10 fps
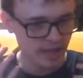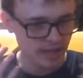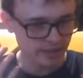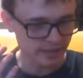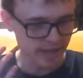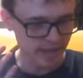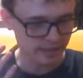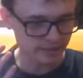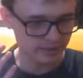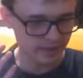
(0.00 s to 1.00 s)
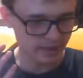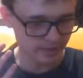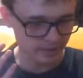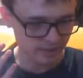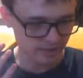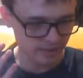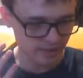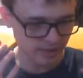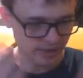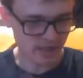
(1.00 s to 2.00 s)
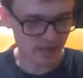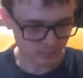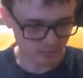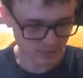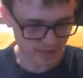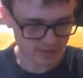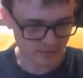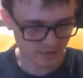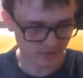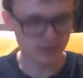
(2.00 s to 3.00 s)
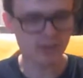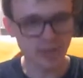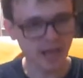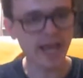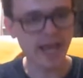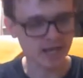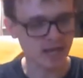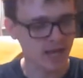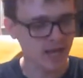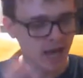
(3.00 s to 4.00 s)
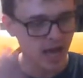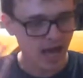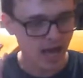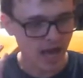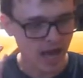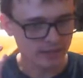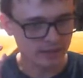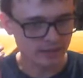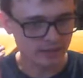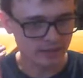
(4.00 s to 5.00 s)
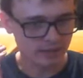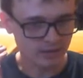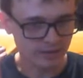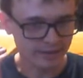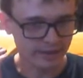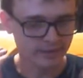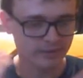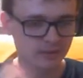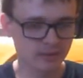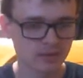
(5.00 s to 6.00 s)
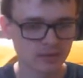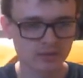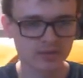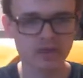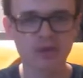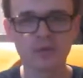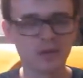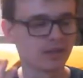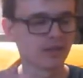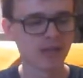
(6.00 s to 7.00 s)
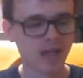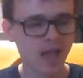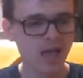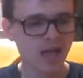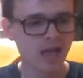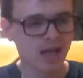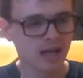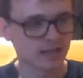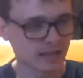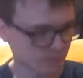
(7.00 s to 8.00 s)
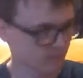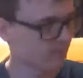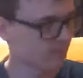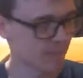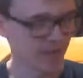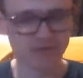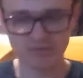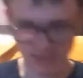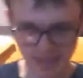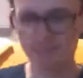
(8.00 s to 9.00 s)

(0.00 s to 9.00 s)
that uh, you know isn't fun to play, and uh, so on. And it's like, and Microsoft's like,